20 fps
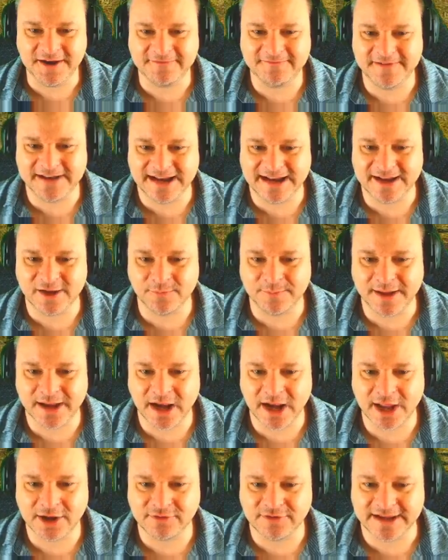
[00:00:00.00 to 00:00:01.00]
feel a little bit
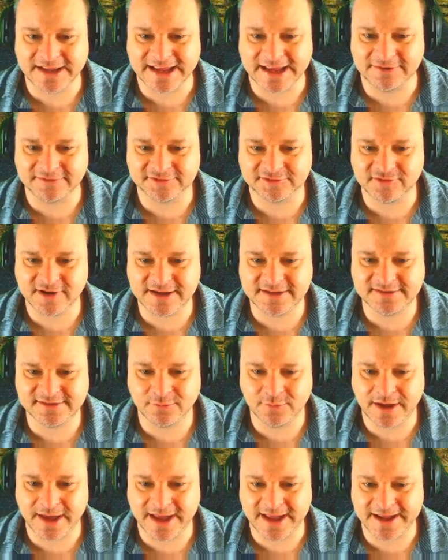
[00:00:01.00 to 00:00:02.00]
lonely, and straight
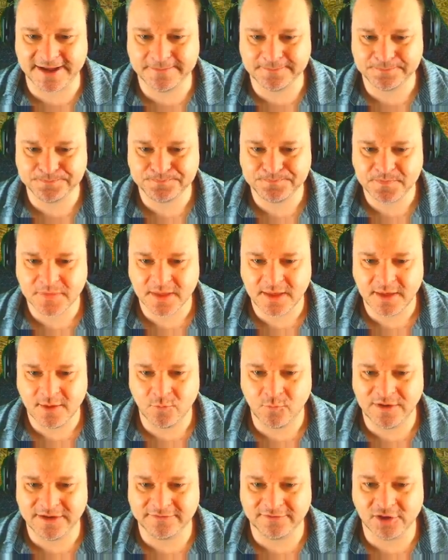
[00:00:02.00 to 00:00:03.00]
away
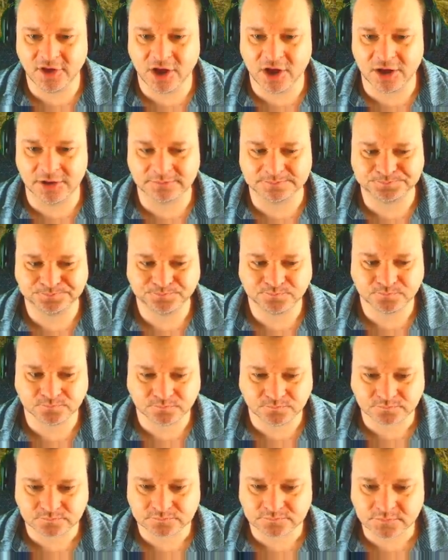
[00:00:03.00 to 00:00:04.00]
we've got
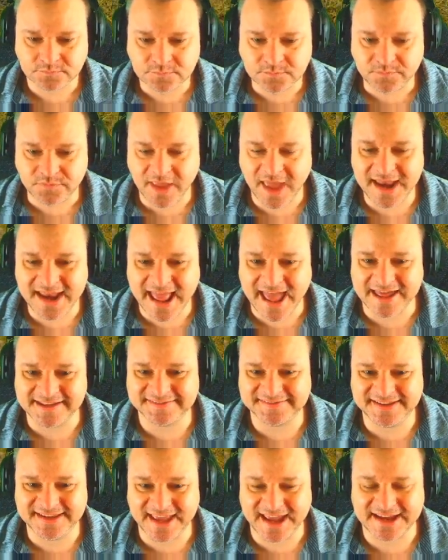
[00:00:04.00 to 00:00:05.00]
an
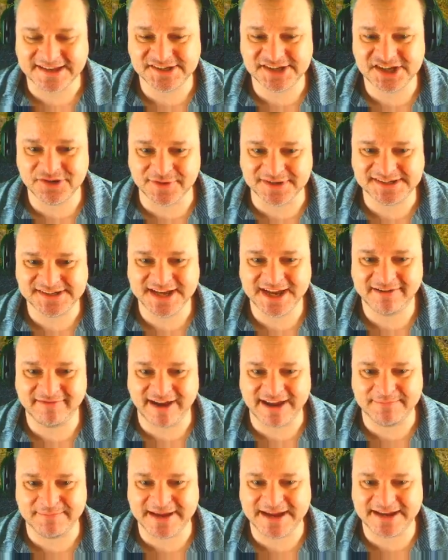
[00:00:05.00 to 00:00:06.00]
STA2, a tier
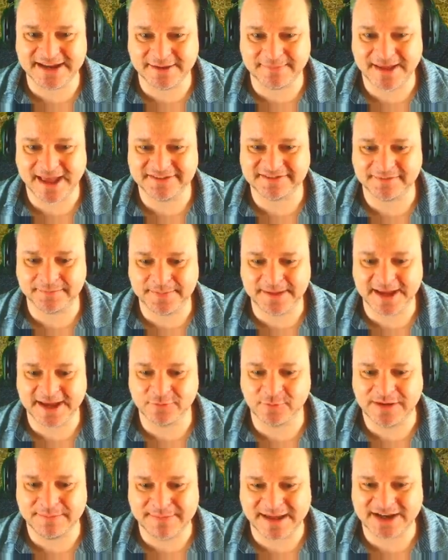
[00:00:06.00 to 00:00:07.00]
8 medium has
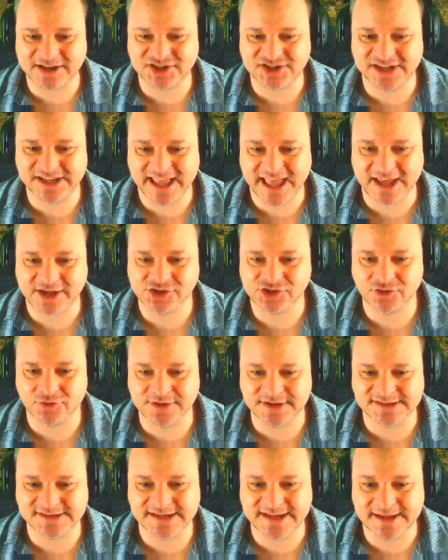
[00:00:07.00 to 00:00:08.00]
appeared. We managed to get a shot
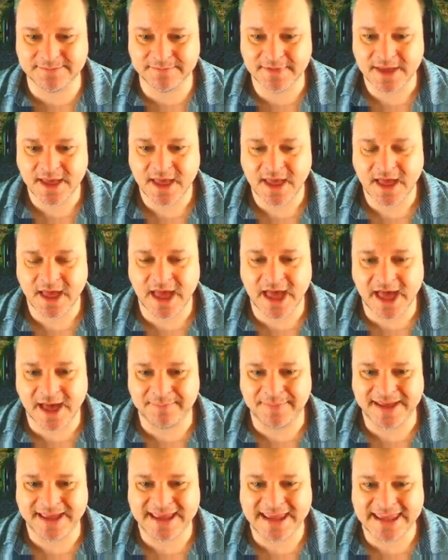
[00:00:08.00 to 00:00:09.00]
into him,
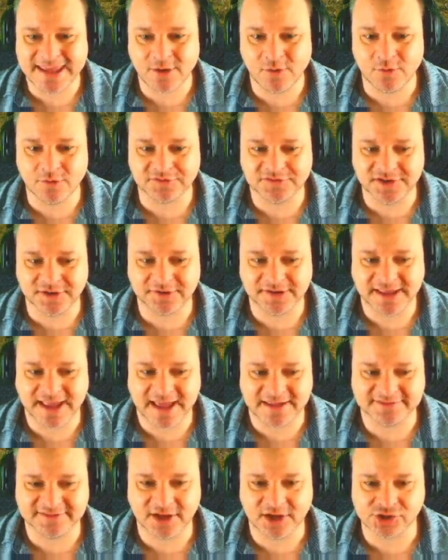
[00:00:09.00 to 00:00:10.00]
but he also
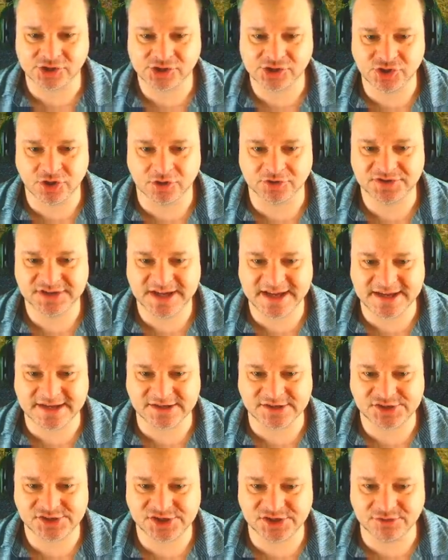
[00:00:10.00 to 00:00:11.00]
gets a shot
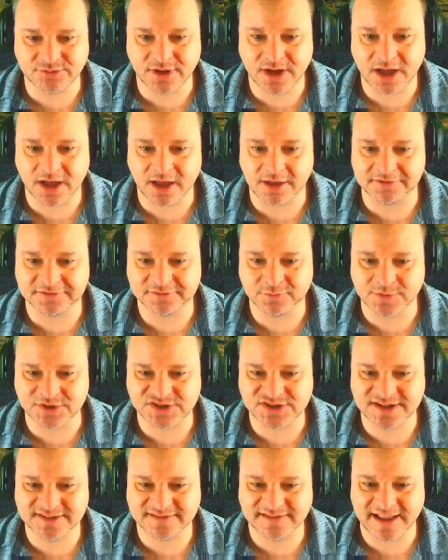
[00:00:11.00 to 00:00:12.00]
into us,
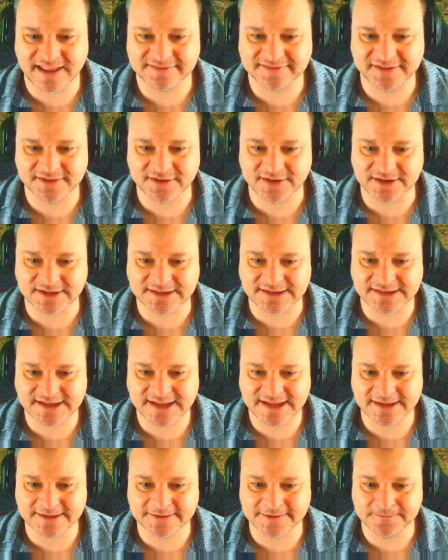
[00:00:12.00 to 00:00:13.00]
which is less than
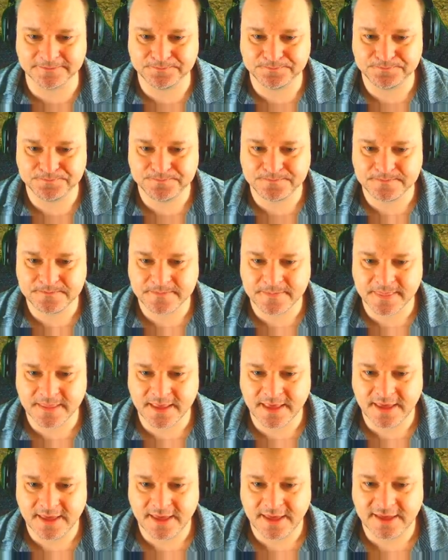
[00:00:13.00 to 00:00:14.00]
ideal.
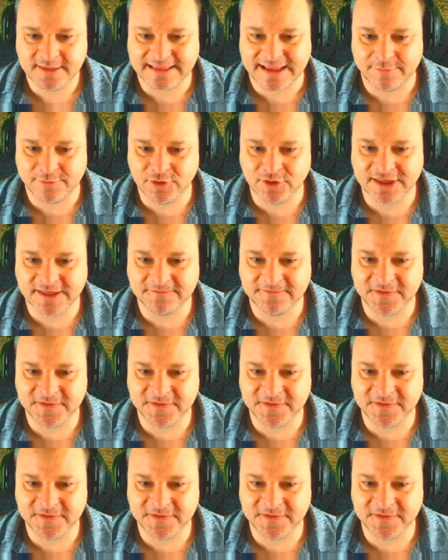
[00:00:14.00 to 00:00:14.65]
Now we're looking for